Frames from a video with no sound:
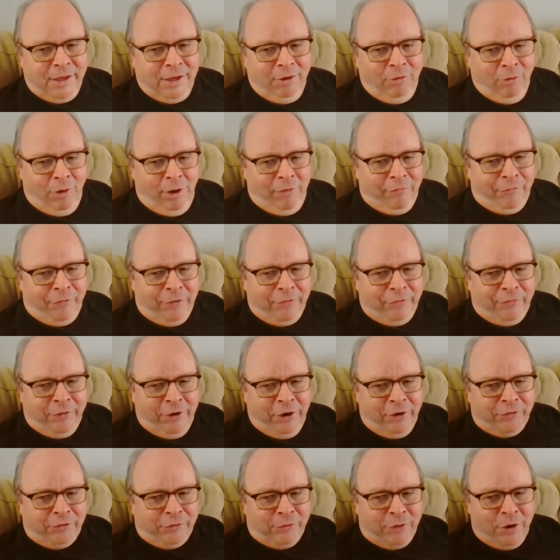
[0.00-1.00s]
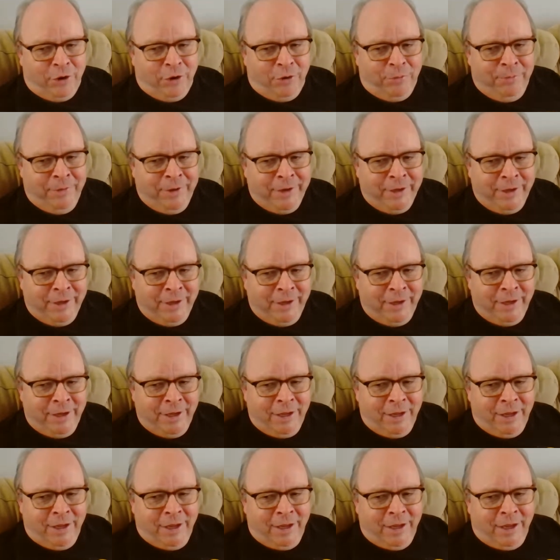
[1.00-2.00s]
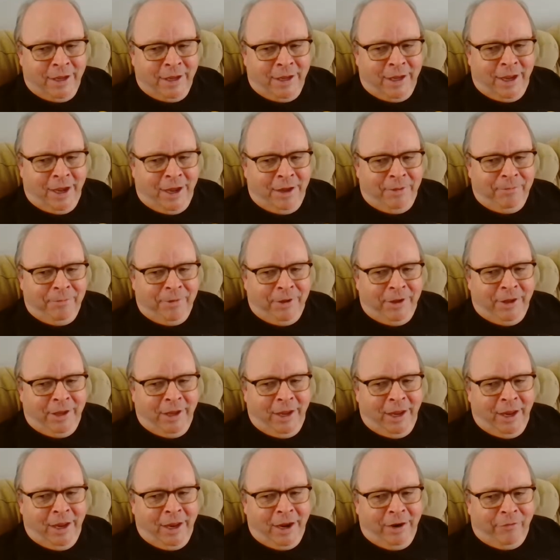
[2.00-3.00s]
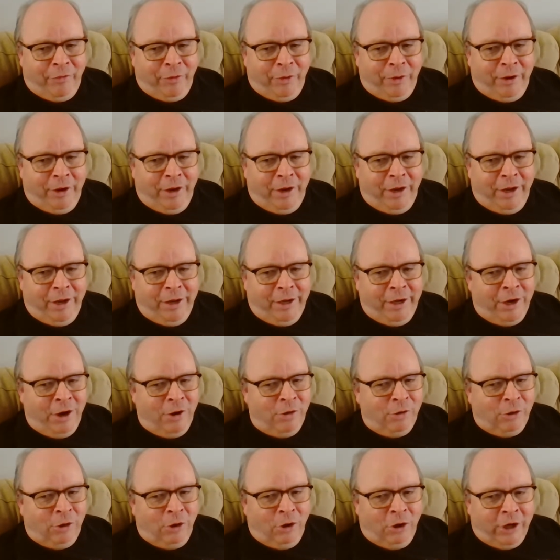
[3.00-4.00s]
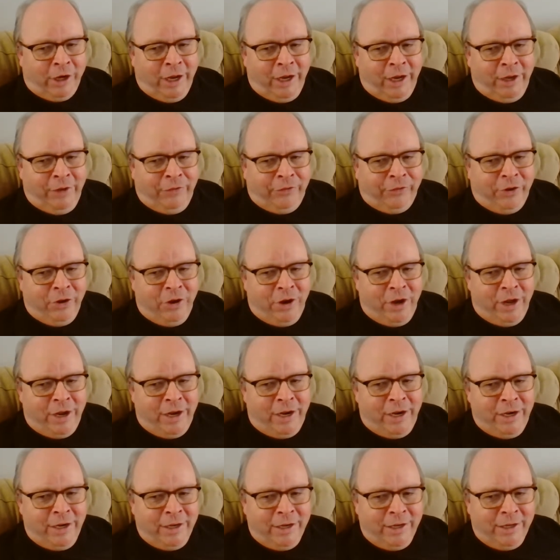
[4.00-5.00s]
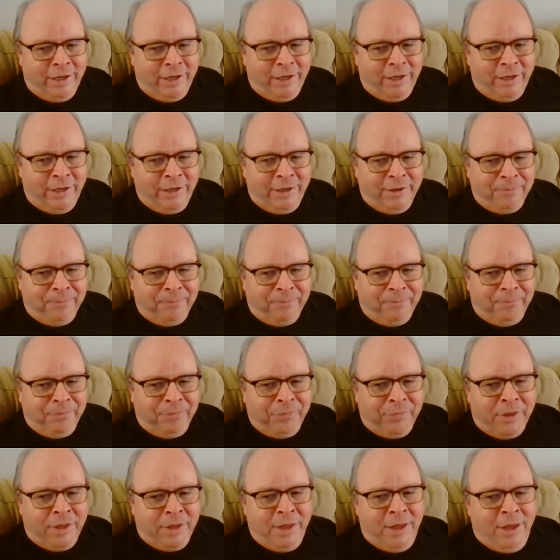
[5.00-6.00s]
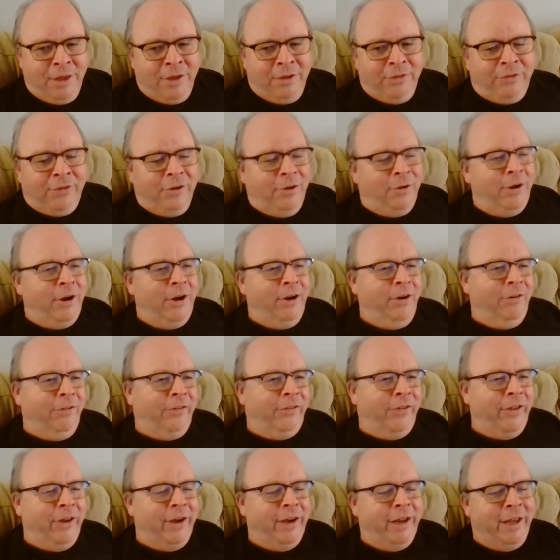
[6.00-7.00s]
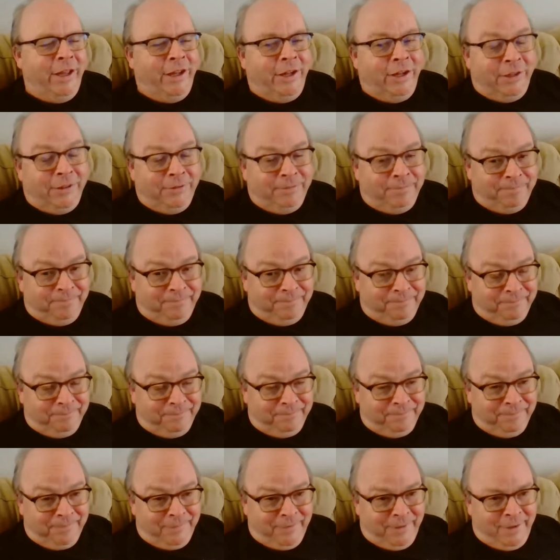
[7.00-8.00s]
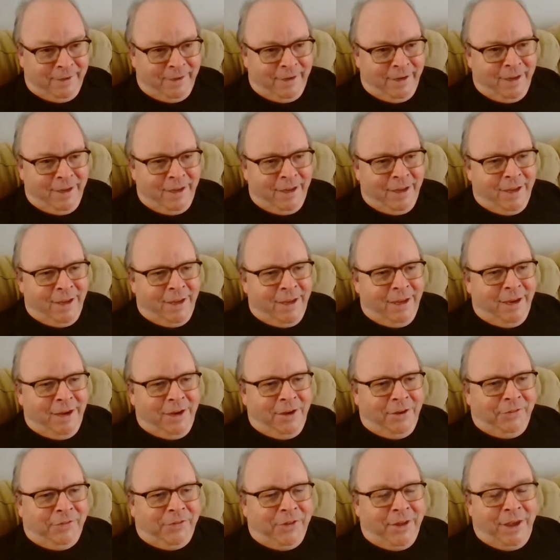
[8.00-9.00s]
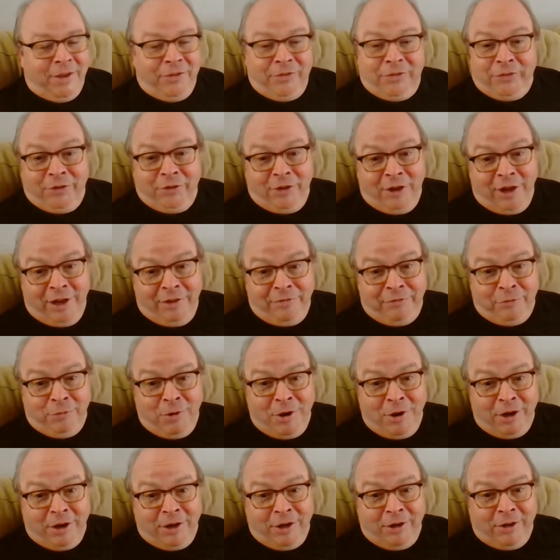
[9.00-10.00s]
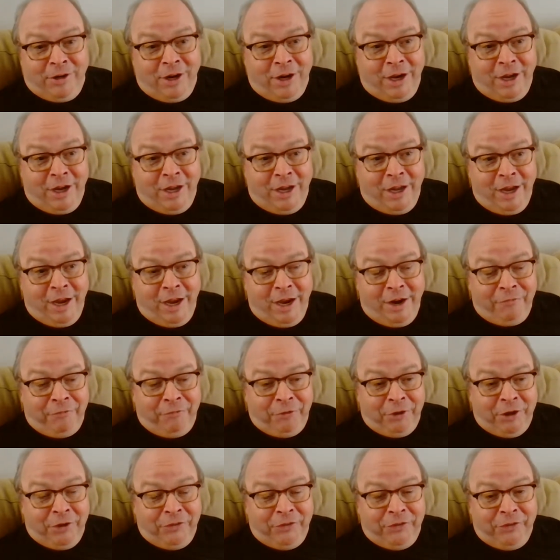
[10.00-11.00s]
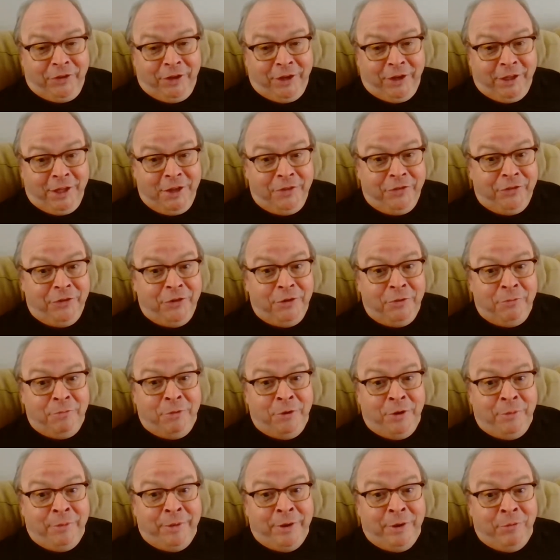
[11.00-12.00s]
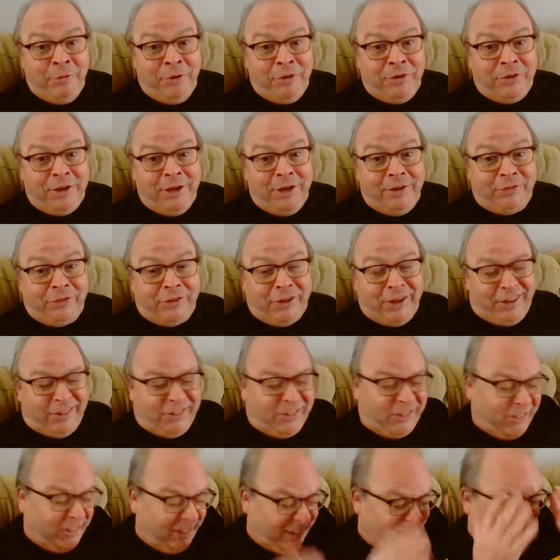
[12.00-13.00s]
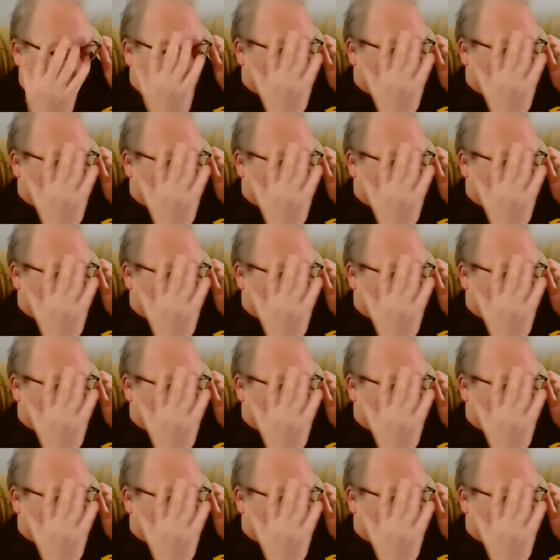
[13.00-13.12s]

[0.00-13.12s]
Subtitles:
Griffin Fishroom. Yeah, hey, lurking is good. So here's the deal: is that soft water African cichlids? You can put them in with discus.